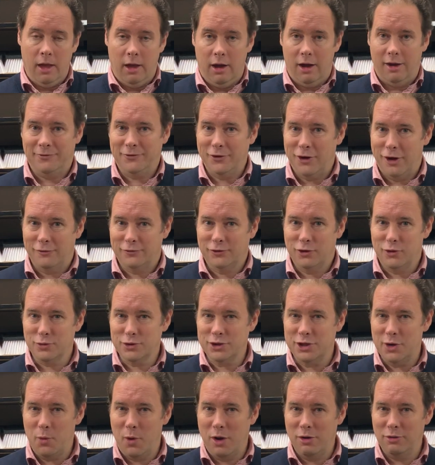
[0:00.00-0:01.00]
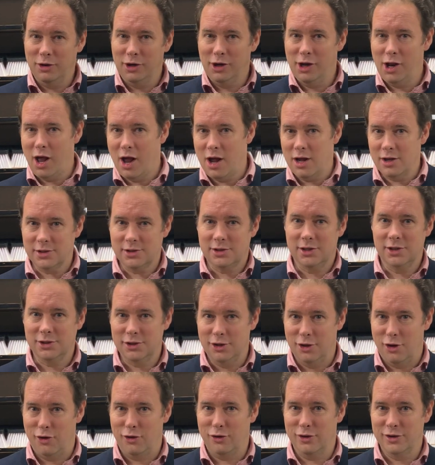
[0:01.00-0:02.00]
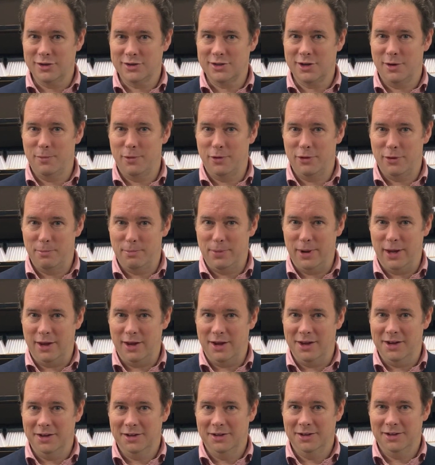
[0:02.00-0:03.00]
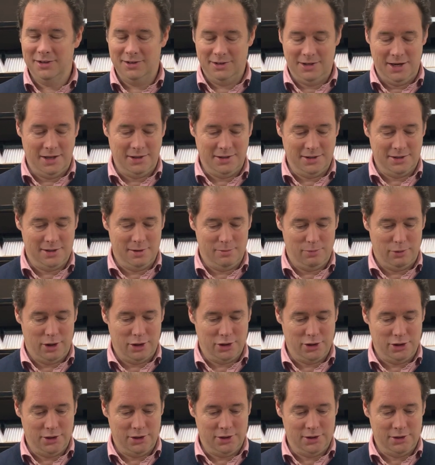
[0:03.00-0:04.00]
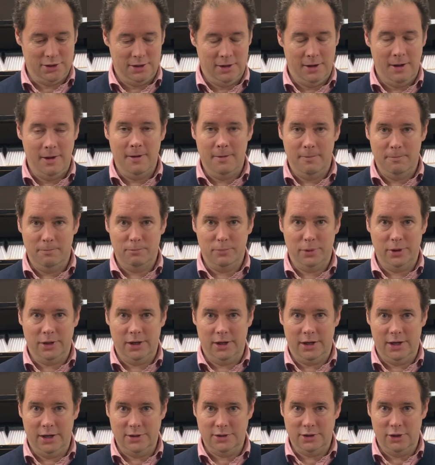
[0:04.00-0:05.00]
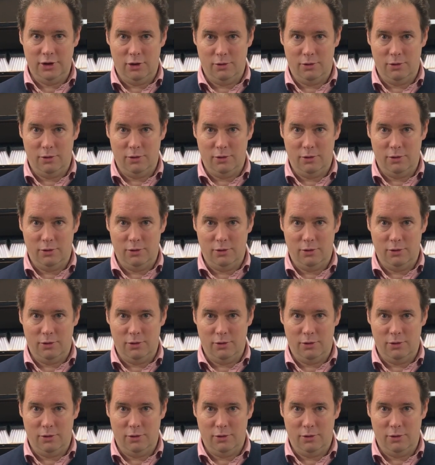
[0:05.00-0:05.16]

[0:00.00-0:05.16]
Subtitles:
Of course, it won't last as long as some of the bigger, denser brushes, but it is an